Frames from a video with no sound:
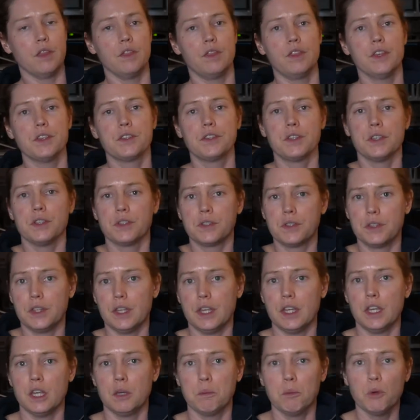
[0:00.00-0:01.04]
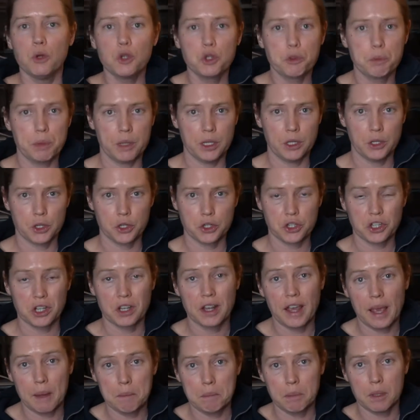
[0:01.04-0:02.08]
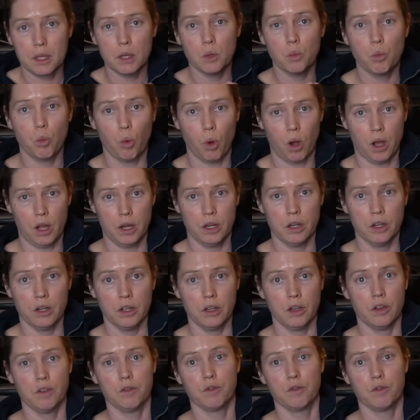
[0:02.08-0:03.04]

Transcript: This is the Moose Peterson MP1